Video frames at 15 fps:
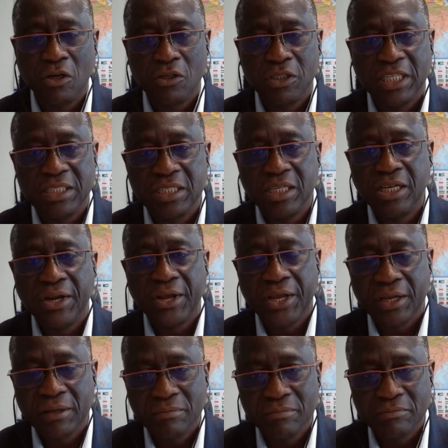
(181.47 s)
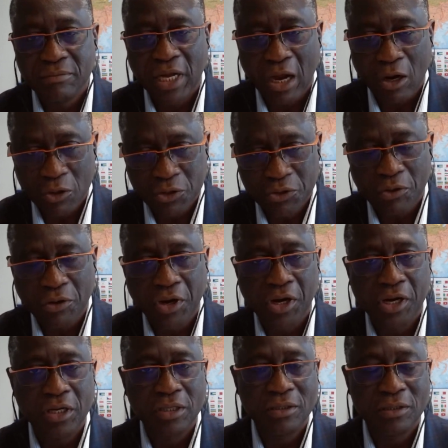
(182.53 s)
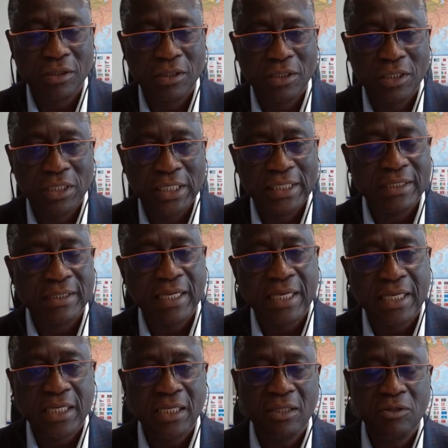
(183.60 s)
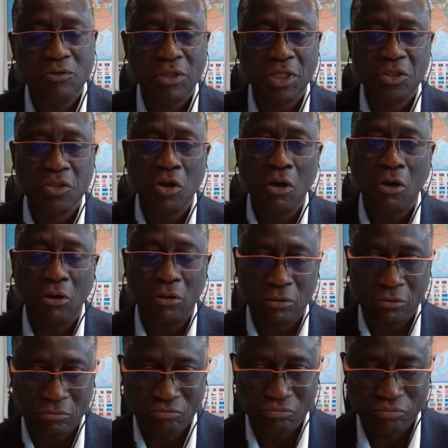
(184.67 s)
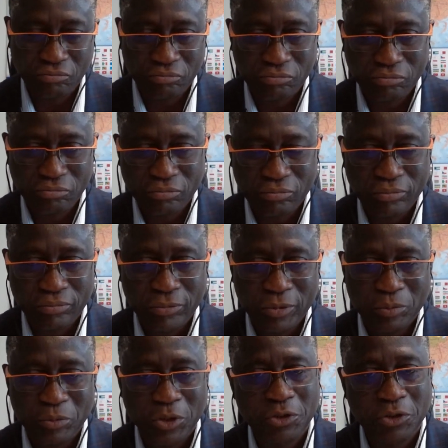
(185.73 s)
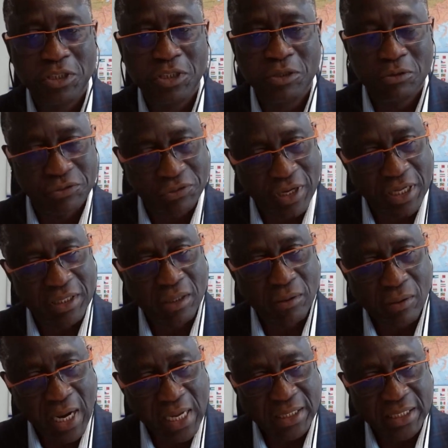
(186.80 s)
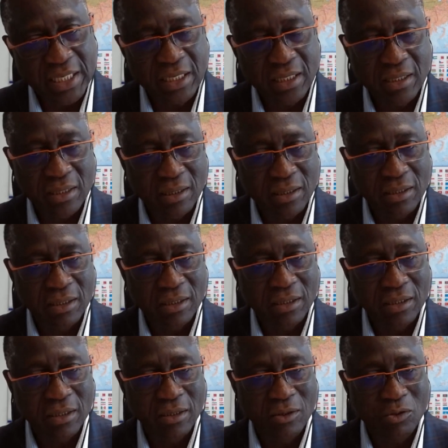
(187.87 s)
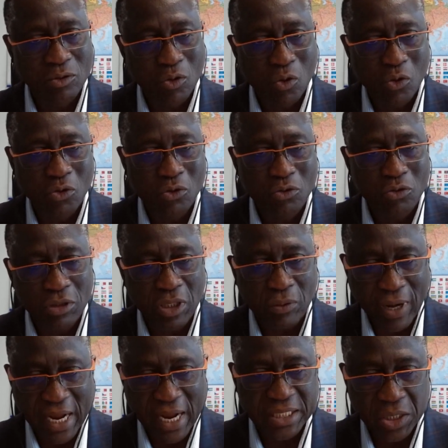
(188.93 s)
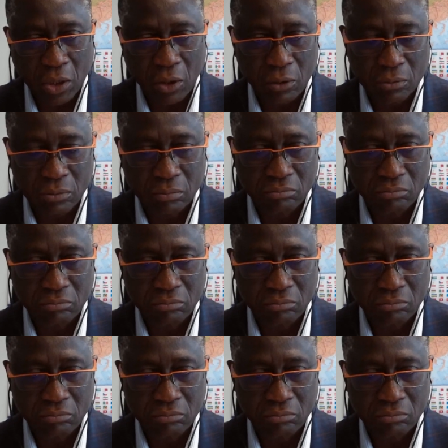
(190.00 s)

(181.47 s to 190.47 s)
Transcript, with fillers: or the degree, I also heard, is the key to the door. But you need to find the right key to go to the right door.